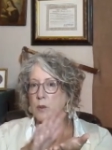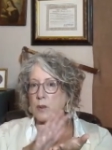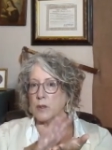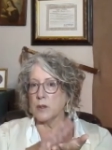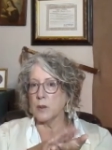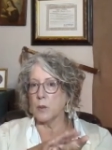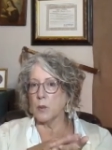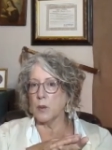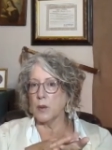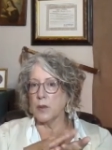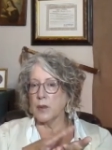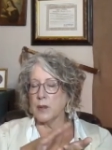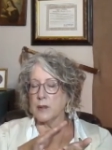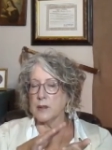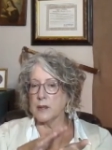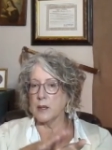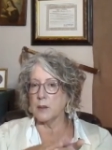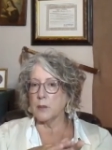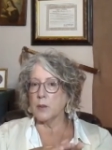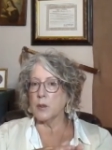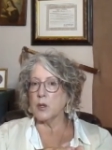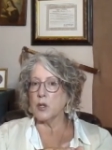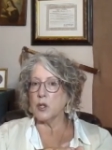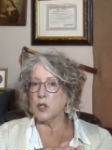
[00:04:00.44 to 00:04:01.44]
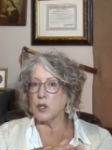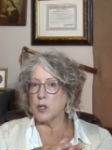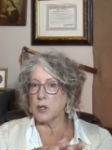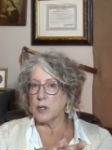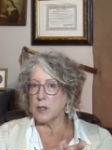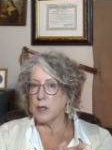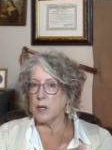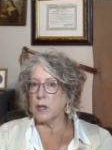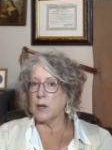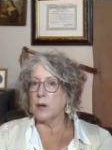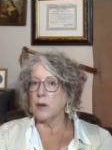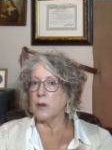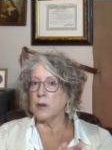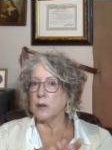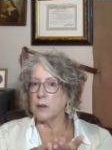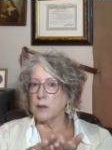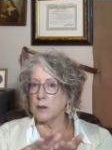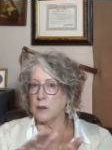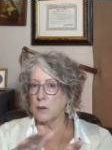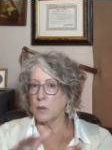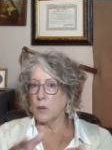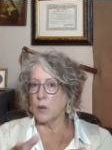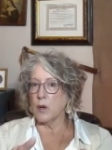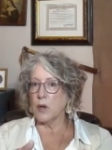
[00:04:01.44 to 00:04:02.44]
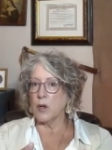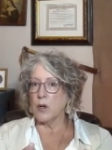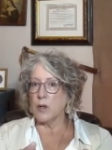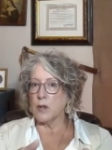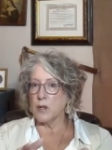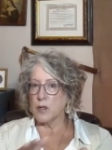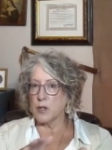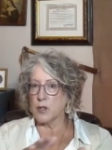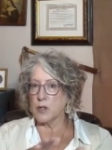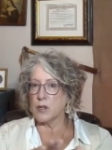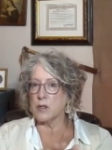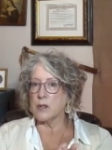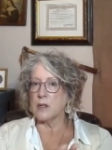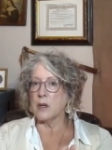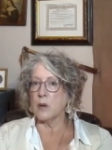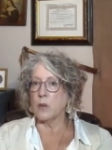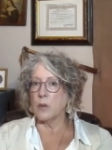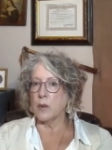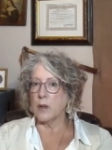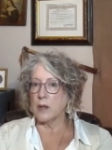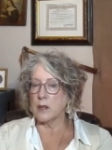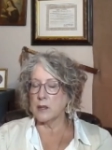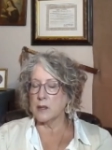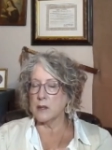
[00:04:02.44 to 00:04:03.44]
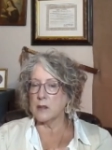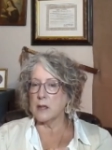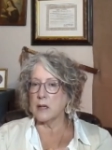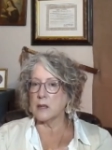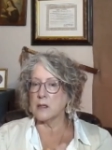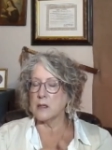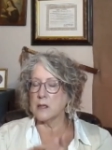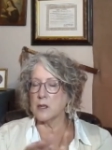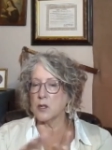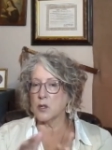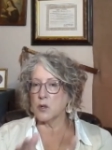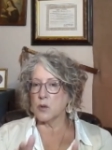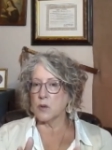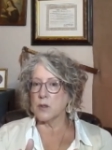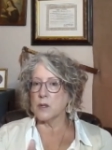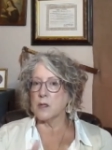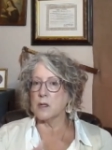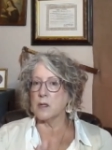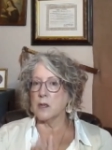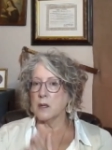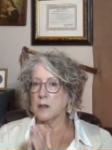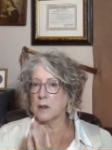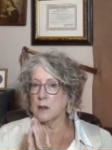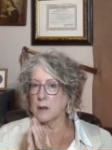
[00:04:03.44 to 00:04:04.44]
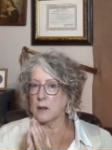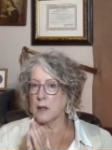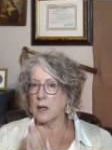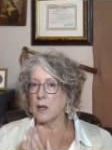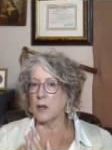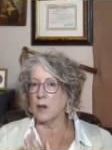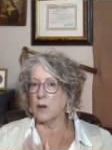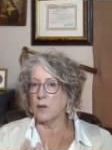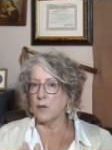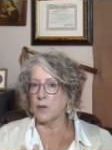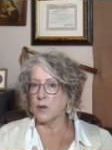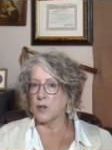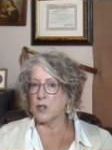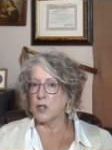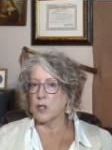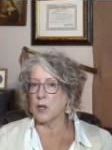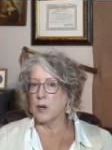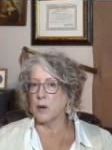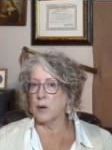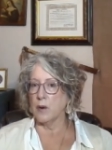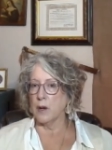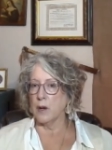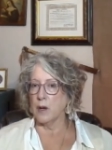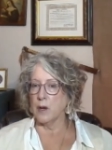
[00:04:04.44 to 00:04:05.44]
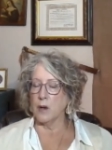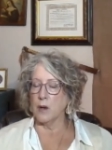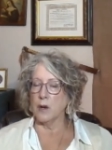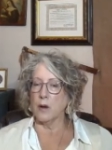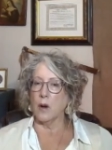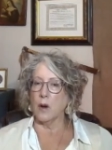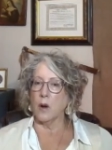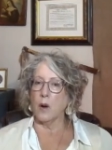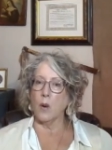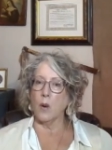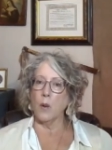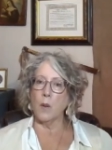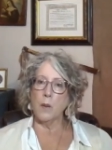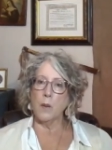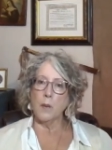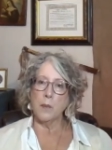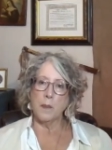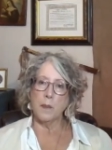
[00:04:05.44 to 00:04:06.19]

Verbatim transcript: it with someone that's able to just hear it, and where you can just say, well, that's interesting, thank you for sharing, you know,